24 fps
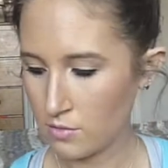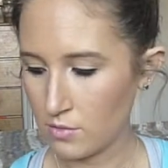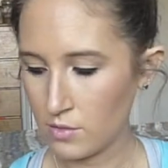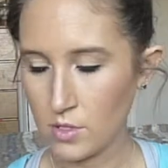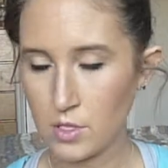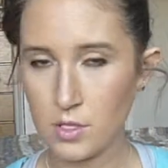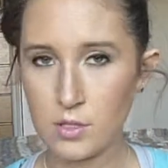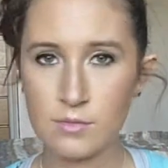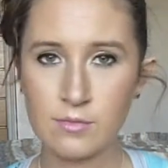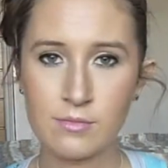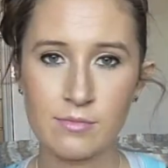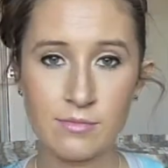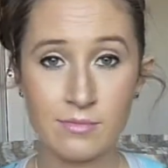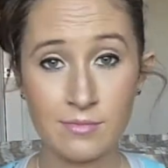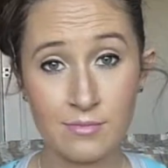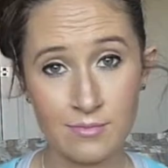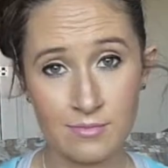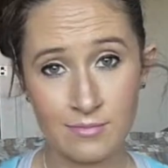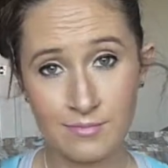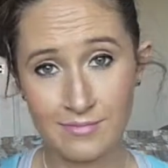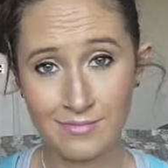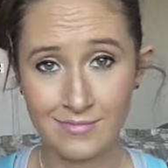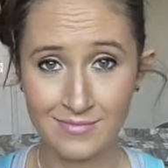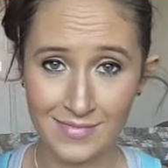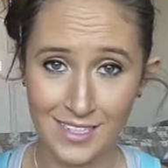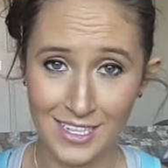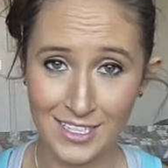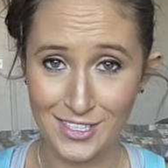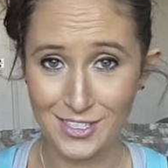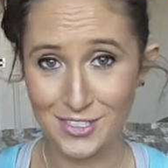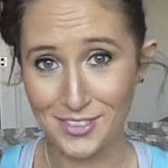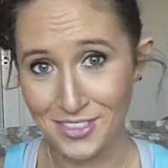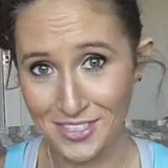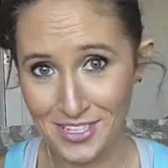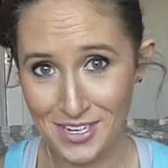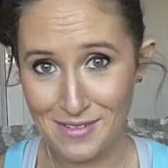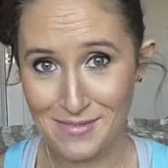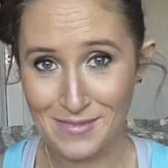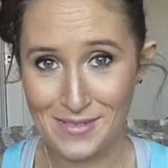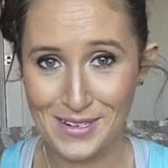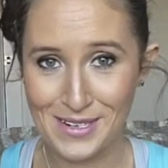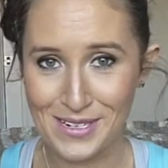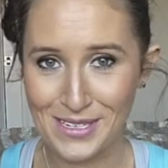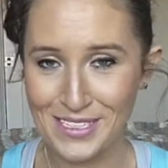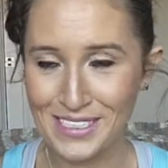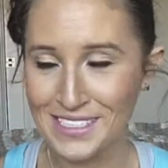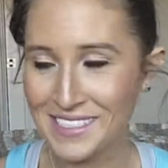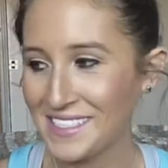Oh, that's not
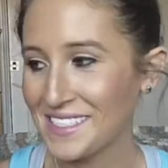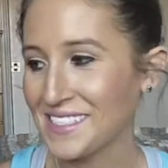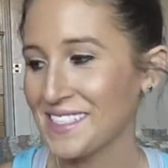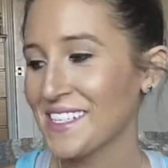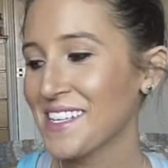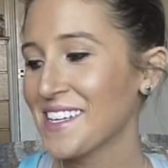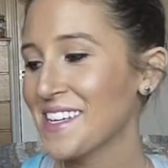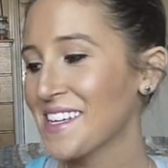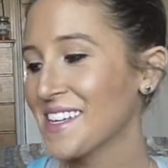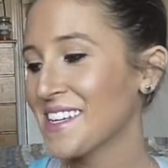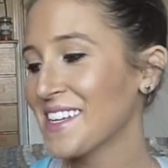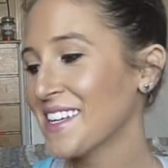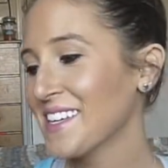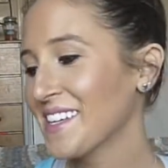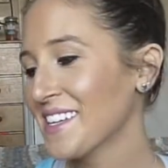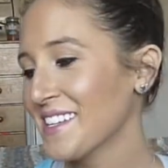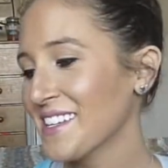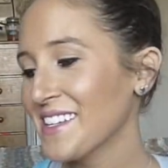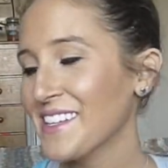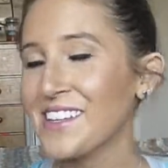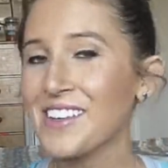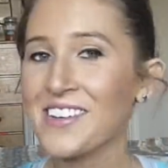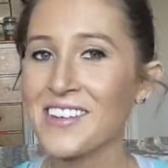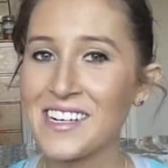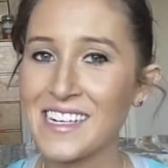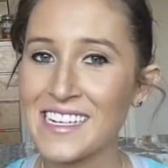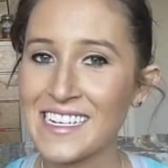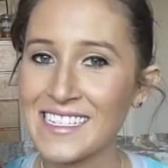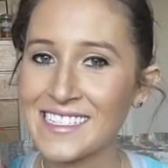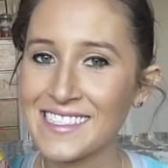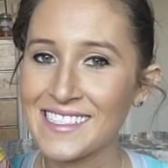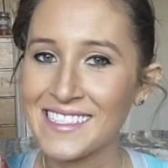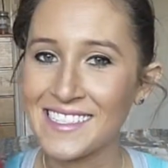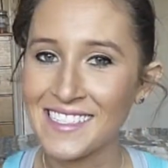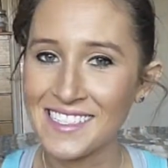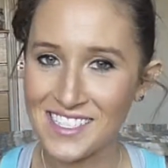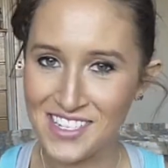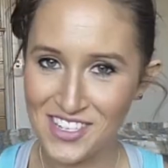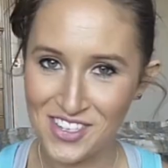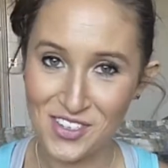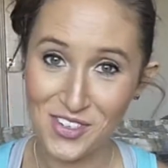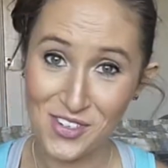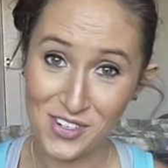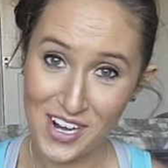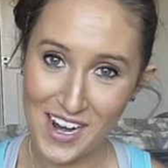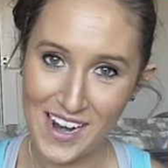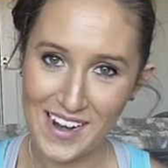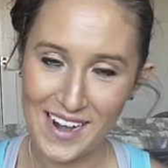apricots. The ingredients in this is
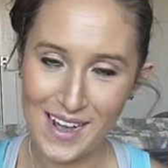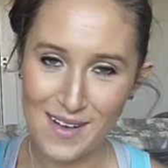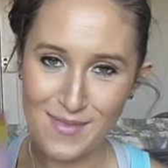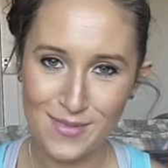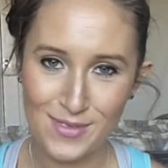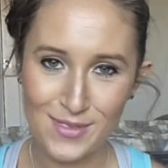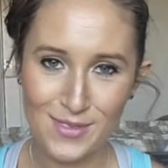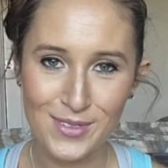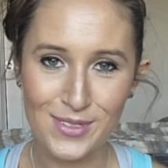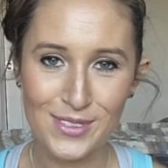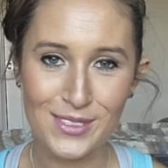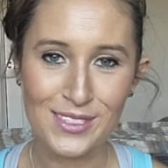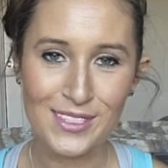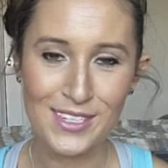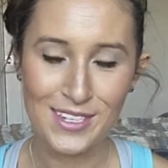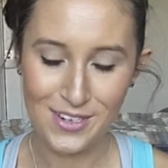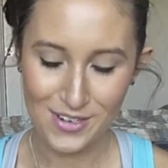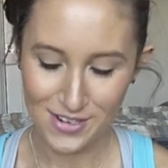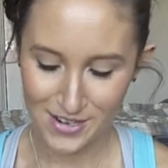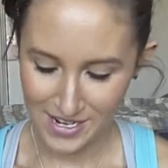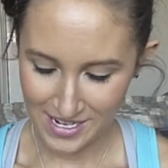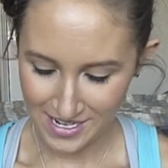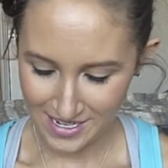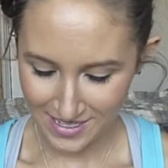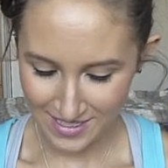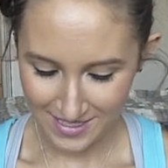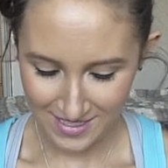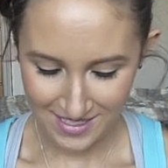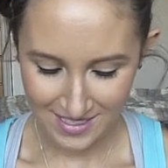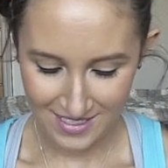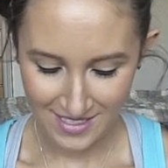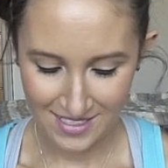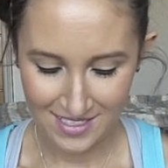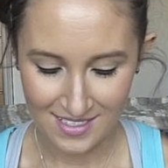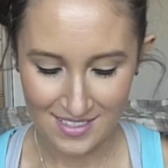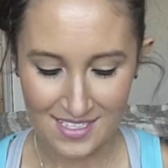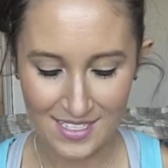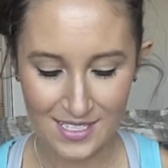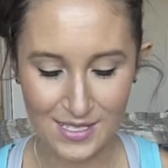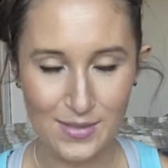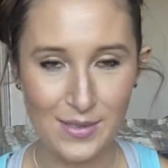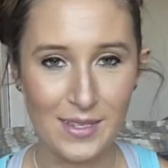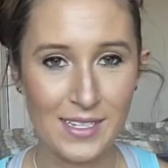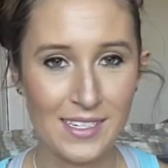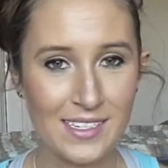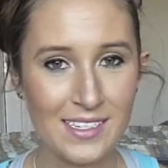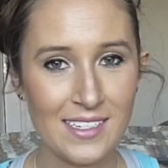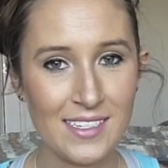dried apples. The ingredients in this
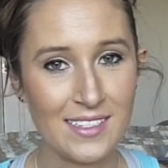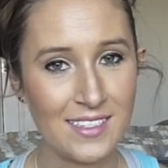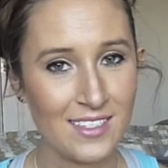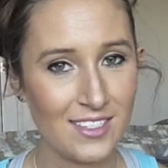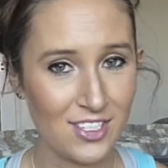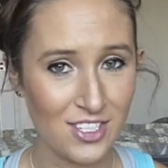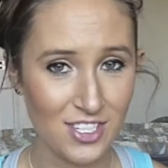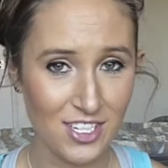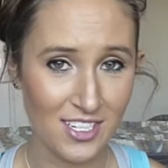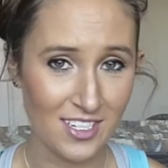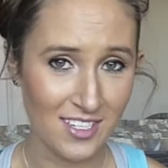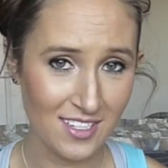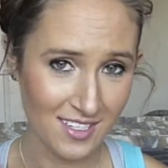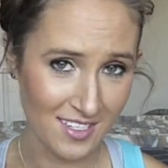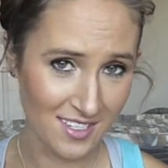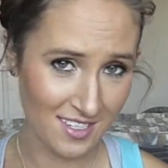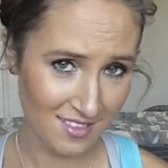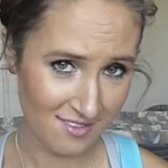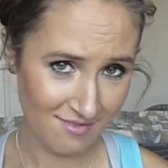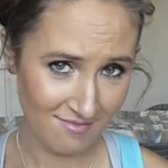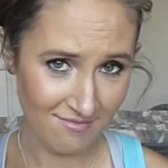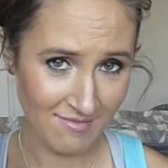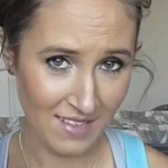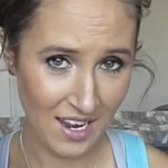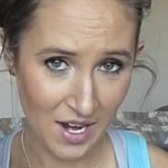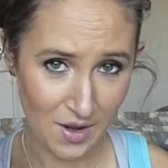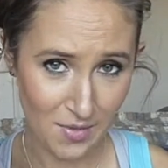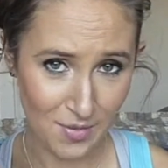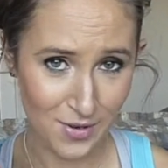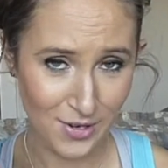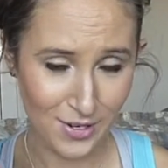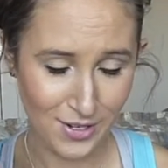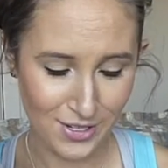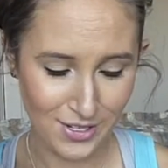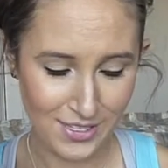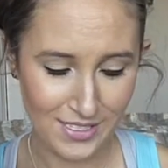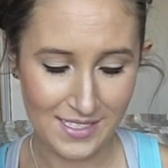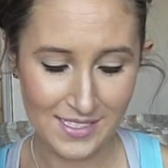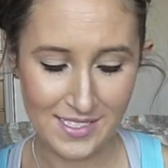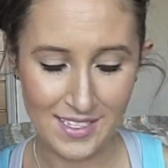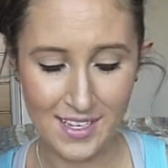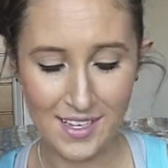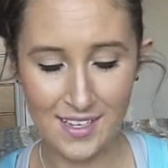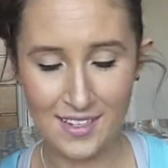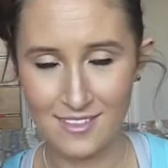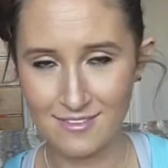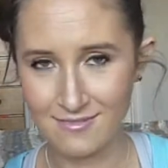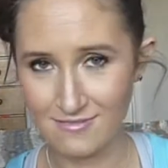one is just apricots
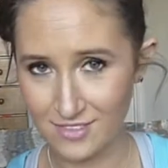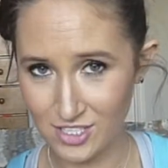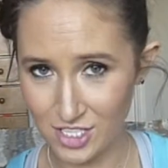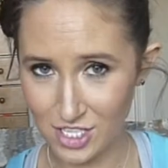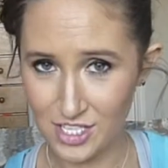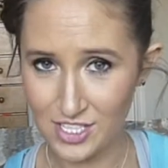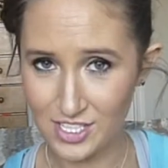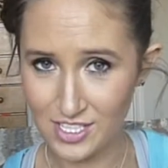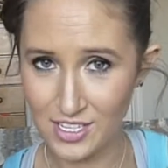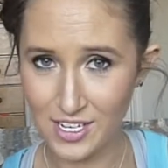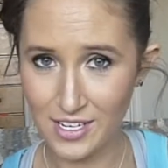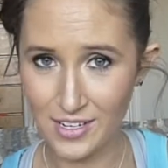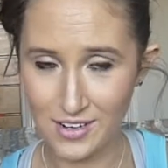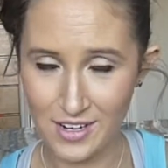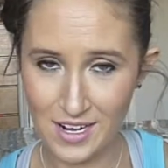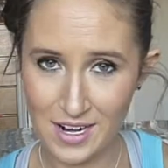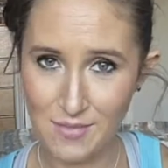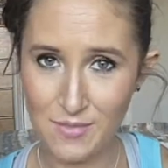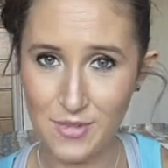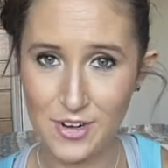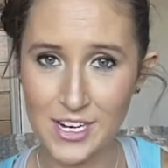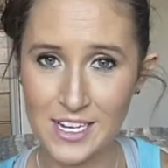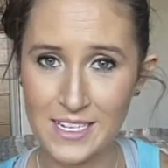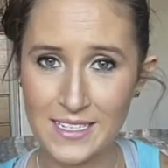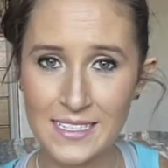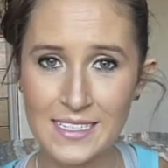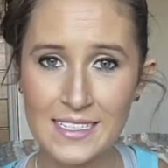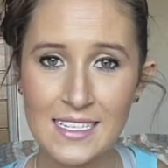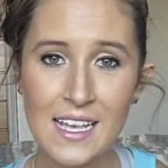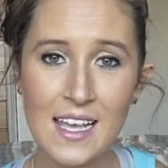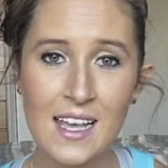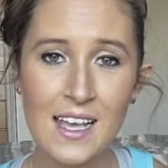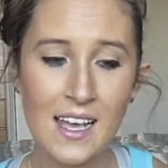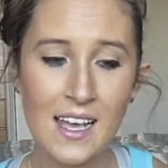and just cranberries.